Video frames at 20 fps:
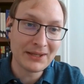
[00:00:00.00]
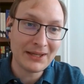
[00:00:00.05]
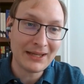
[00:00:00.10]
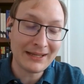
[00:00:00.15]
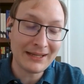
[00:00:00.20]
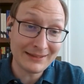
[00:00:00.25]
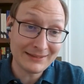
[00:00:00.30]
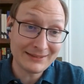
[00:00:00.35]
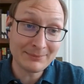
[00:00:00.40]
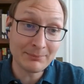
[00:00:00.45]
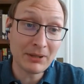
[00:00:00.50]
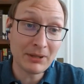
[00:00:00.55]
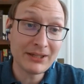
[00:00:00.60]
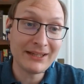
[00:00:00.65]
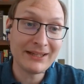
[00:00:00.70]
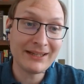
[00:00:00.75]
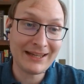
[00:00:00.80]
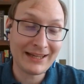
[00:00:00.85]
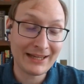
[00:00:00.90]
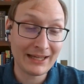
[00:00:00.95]
And this
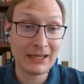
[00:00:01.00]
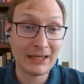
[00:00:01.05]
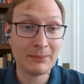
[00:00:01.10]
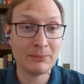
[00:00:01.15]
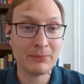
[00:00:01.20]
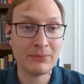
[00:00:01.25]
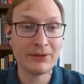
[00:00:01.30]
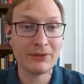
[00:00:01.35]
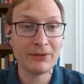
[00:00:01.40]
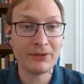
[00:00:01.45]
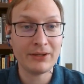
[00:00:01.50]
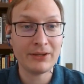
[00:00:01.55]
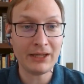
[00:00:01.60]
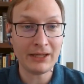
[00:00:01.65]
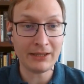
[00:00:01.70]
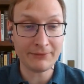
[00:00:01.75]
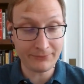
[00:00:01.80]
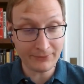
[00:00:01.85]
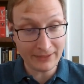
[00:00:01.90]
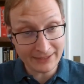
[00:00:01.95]
money came,
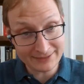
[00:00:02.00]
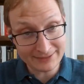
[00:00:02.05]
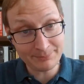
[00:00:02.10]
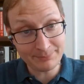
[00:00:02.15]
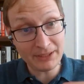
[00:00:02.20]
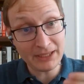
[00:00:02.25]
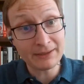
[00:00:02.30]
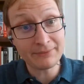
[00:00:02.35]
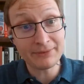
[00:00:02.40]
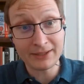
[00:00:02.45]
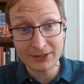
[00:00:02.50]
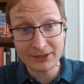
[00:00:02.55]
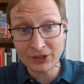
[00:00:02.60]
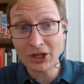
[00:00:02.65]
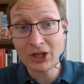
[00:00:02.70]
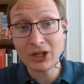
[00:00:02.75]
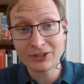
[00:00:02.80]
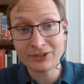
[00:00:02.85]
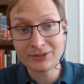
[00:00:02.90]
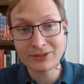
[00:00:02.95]
if SBF had
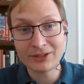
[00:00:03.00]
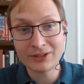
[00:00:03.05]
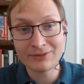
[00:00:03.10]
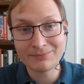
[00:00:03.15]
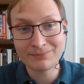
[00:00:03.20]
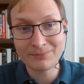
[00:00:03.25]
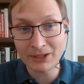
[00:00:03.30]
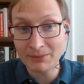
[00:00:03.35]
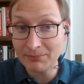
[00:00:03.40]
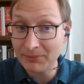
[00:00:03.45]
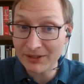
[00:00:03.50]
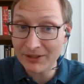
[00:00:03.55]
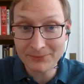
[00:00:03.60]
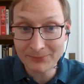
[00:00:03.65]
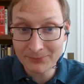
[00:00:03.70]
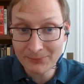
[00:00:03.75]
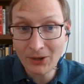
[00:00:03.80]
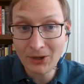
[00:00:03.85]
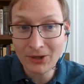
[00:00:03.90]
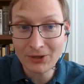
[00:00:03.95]
not committed
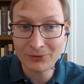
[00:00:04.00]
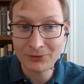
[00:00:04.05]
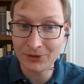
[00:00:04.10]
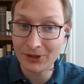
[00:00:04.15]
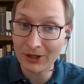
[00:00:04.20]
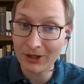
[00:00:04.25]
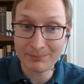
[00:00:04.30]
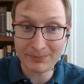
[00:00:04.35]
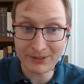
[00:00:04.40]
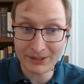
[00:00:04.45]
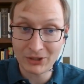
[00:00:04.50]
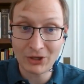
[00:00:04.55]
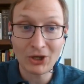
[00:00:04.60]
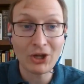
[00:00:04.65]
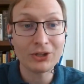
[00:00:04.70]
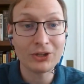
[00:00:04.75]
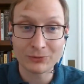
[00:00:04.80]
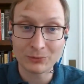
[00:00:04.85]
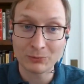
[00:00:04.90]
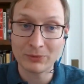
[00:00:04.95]
fraud or not been
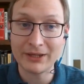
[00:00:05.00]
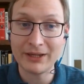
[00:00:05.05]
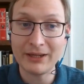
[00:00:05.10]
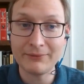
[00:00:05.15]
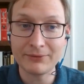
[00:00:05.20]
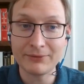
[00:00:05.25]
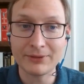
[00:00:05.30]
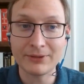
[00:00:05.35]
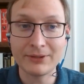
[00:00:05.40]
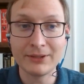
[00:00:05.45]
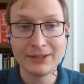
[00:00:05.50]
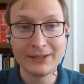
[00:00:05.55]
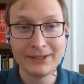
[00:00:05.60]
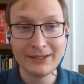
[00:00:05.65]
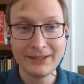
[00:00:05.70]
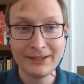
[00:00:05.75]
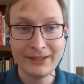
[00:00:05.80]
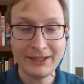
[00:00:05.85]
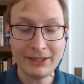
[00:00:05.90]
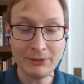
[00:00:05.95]
caught or whatever,
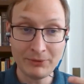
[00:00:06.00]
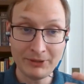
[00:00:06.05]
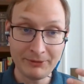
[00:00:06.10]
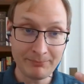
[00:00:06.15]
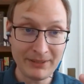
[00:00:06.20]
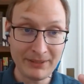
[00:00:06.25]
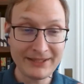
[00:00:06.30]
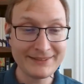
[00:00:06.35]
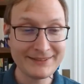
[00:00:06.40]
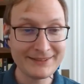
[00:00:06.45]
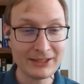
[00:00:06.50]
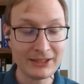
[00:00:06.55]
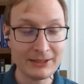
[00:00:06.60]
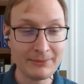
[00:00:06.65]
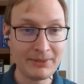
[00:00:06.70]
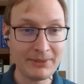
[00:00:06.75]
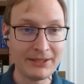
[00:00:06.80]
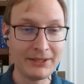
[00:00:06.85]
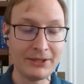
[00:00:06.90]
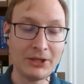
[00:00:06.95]
he would have basically
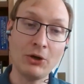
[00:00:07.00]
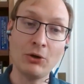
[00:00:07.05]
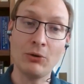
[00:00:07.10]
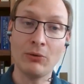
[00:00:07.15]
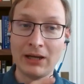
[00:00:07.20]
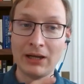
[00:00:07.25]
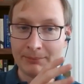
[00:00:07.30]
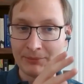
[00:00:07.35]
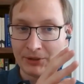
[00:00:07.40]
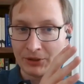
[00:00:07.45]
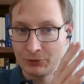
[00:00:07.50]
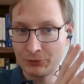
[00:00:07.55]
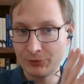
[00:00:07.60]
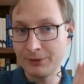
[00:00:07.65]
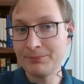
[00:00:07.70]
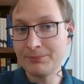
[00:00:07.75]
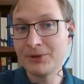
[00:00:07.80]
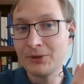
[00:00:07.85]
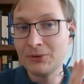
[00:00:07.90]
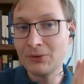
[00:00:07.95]
been, oh, I'm a
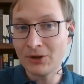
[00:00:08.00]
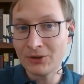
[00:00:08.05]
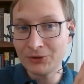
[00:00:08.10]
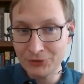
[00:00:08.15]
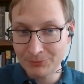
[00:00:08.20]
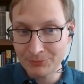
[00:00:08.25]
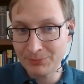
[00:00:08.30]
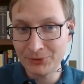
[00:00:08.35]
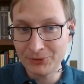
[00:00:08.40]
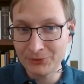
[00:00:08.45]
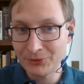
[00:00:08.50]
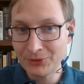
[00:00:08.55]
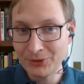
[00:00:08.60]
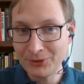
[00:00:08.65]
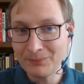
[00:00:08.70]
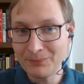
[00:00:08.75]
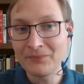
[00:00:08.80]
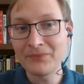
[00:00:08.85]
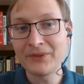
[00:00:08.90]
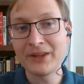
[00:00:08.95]
crypto
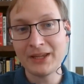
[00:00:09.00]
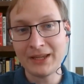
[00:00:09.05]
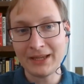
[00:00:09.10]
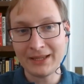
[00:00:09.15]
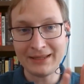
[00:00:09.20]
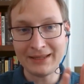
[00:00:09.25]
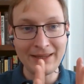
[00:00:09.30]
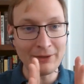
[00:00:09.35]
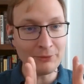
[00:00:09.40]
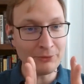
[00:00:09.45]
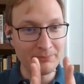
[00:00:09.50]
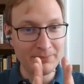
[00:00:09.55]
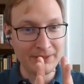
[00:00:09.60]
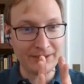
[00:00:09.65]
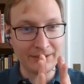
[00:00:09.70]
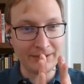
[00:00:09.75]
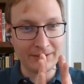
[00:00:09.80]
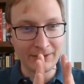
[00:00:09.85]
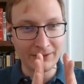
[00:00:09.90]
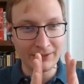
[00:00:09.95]
entrepreneur. And then there would
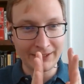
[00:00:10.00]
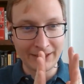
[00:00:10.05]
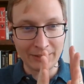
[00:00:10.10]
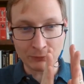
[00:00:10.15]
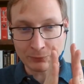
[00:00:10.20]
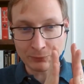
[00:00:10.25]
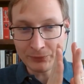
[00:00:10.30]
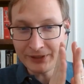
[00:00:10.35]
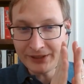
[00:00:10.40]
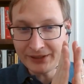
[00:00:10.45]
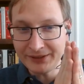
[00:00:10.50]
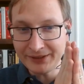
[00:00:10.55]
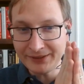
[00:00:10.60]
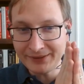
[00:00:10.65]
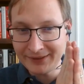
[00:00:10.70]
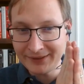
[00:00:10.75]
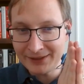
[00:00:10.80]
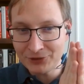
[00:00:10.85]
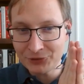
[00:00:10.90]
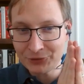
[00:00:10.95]
be a really
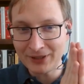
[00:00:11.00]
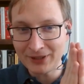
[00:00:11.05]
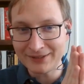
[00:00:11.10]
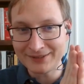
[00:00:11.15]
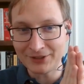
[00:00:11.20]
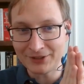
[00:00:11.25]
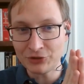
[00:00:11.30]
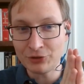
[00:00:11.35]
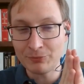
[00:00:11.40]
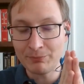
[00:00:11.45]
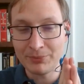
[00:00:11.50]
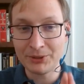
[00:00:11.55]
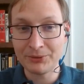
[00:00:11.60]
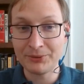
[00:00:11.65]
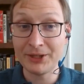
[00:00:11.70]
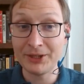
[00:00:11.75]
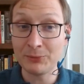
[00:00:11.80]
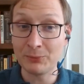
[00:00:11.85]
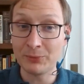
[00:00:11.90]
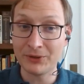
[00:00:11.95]
thin transition
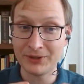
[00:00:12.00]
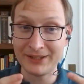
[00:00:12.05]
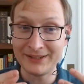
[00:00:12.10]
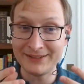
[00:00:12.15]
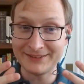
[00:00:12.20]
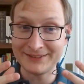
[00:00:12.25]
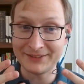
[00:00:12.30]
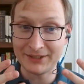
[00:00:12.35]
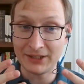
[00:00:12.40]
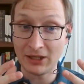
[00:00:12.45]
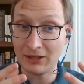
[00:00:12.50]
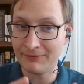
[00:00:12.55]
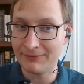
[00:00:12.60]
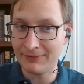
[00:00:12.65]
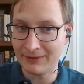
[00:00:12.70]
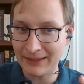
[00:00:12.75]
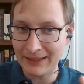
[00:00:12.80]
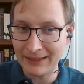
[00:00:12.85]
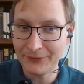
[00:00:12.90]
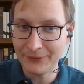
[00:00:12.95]
period where he's a
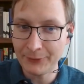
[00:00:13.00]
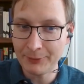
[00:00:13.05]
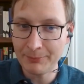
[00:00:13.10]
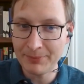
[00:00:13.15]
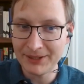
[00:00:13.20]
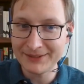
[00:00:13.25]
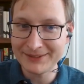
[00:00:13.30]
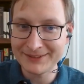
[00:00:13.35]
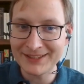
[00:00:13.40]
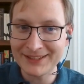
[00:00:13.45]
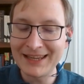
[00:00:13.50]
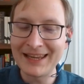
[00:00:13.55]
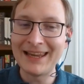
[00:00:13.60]
philanthropist.